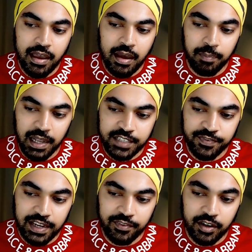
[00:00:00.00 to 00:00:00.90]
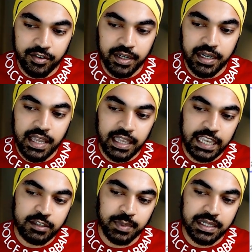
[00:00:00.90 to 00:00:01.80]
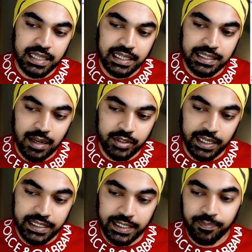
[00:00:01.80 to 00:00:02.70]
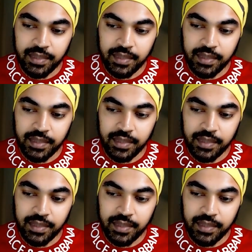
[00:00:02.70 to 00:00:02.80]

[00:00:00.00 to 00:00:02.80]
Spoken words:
plus 500 gives me 6,080.